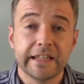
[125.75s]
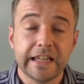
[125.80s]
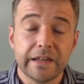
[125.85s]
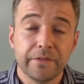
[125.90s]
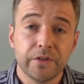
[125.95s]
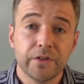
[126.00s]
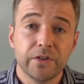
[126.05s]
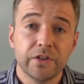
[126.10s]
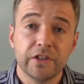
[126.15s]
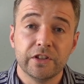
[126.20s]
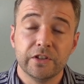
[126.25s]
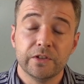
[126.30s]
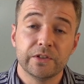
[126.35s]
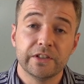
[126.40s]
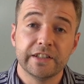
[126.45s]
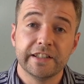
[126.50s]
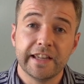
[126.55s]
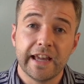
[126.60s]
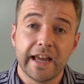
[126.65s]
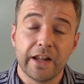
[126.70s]
Given that you
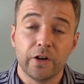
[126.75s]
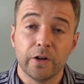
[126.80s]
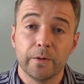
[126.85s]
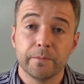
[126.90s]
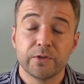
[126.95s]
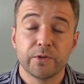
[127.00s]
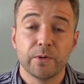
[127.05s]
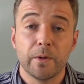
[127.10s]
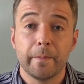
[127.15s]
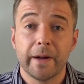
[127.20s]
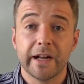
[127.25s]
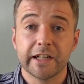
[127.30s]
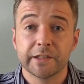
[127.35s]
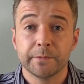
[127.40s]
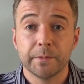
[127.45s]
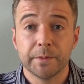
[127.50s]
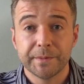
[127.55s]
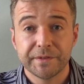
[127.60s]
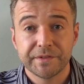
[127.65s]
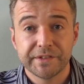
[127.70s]
can get up to a
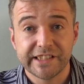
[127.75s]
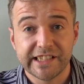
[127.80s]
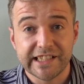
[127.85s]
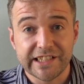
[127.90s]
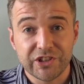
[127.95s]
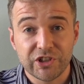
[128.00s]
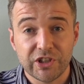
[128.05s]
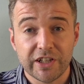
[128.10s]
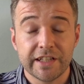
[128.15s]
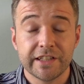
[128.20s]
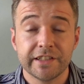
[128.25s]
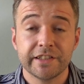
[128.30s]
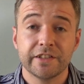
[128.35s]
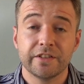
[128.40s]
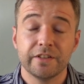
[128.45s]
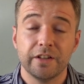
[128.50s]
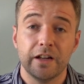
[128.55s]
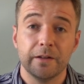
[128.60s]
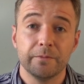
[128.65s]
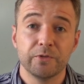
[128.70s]
maximum of 6 years
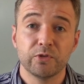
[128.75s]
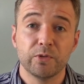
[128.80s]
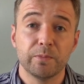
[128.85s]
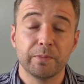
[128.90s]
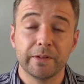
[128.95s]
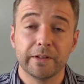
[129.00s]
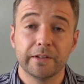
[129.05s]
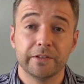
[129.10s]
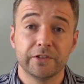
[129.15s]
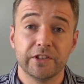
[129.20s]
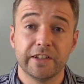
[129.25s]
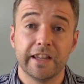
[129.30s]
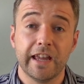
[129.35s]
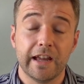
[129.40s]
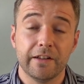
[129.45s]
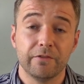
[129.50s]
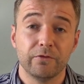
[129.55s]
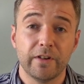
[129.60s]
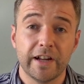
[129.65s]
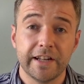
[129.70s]
to
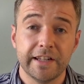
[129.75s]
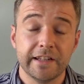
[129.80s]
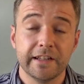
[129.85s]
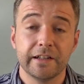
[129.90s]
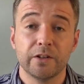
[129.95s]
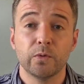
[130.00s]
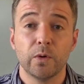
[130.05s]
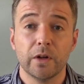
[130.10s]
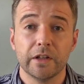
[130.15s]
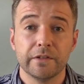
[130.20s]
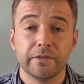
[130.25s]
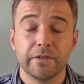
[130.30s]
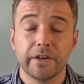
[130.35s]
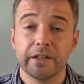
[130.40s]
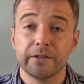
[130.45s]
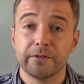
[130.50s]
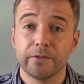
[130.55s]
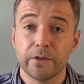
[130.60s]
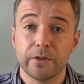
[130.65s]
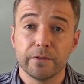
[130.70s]
get ready and
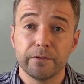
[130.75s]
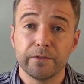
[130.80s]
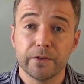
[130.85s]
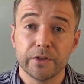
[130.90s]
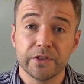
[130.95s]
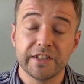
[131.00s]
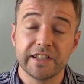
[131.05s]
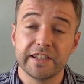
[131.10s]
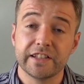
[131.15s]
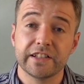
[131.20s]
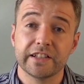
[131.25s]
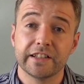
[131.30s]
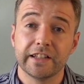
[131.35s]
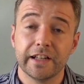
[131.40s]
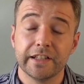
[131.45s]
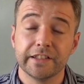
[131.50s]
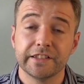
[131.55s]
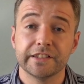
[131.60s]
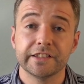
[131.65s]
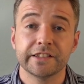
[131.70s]
qualified for the full teaching
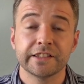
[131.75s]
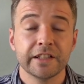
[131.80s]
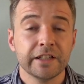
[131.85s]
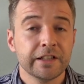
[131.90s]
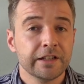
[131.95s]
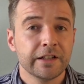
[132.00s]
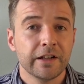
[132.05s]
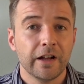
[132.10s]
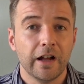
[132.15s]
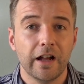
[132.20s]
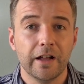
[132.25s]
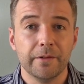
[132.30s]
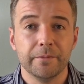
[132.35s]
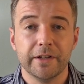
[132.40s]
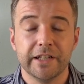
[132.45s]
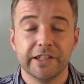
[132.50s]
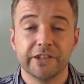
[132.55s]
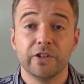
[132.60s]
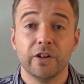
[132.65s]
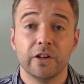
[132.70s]
license,
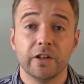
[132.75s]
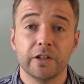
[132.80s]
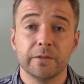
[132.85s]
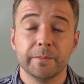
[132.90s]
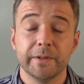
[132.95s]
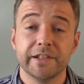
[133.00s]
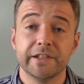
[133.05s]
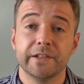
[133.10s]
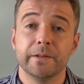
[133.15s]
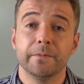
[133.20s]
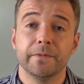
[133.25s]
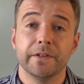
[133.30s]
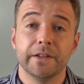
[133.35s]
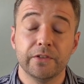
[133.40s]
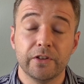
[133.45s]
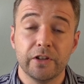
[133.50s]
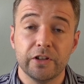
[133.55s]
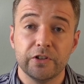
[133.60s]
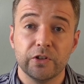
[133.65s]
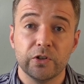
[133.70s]
it's not going to be something
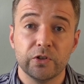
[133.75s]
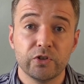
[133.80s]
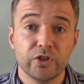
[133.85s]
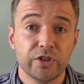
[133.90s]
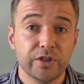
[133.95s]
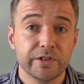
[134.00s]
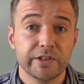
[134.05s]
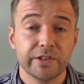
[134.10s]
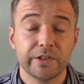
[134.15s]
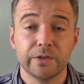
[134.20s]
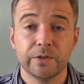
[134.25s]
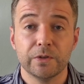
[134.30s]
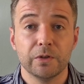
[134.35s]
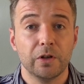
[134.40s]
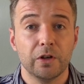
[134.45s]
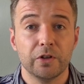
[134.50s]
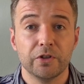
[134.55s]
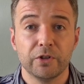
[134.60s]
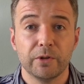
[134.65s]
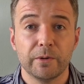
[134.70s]
that your new school
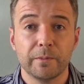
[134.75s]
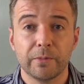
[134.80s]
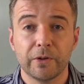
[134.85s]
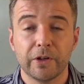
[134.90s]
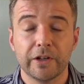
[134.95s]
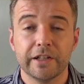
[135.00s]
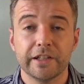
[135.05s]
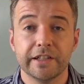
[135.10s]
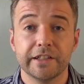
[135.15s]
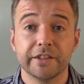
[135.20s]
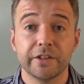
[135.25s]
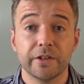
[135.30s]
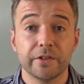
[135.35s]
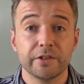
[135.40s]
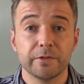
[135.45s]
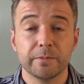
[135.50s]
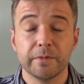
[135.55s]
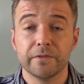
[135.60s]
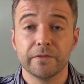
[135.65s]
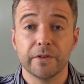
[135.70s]
or new employer is going
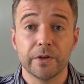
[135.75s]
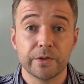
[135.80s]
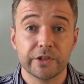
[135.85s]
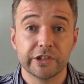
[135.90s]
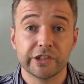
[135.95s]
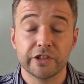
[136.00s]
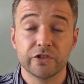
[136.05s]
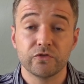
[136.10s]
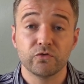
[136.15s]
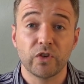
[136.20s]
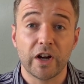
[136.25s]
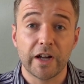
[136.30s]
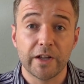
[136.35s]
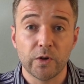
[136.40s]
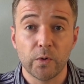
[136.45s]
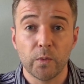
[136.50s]
to be focused on right